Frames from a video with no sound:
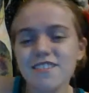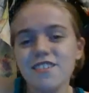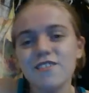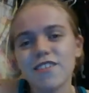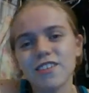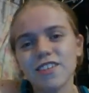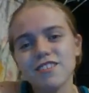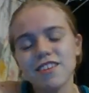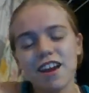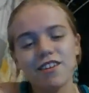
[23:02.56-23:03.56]
you'll feel the
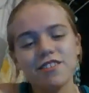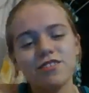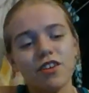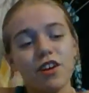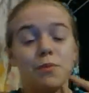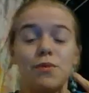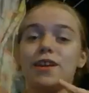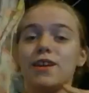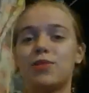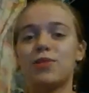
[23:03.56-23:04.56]
cherry syrup
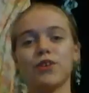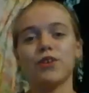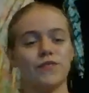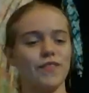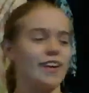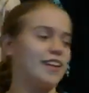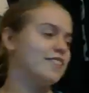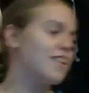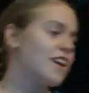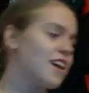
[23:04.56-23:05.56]
running through your
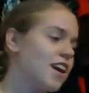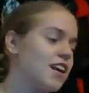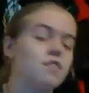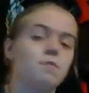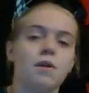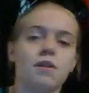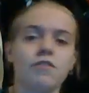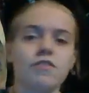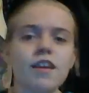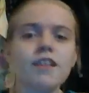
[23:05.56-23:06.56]
veins. It's about an
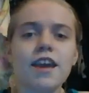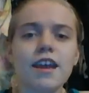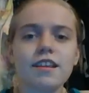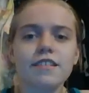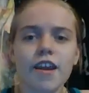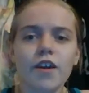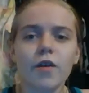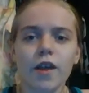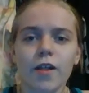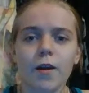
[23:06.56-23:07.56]
insane candy cycle
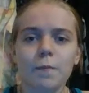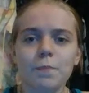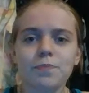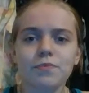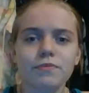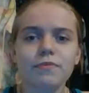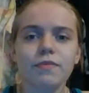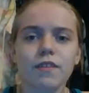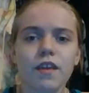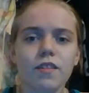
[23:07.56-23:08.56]
killer
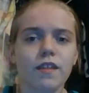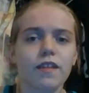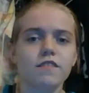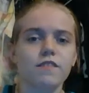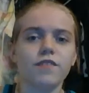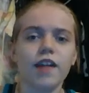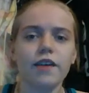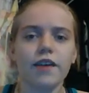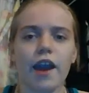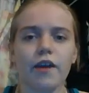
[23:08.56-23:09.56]
that like to fly
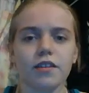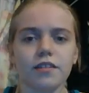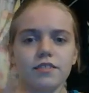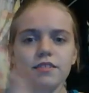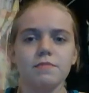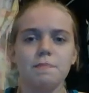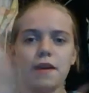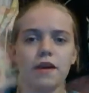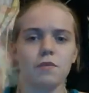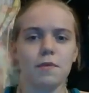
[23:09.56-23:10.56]
around and
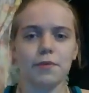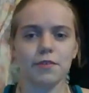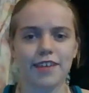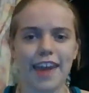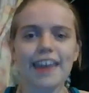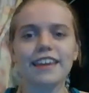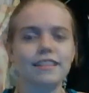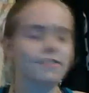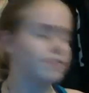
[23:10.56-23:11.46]
make other people into candies.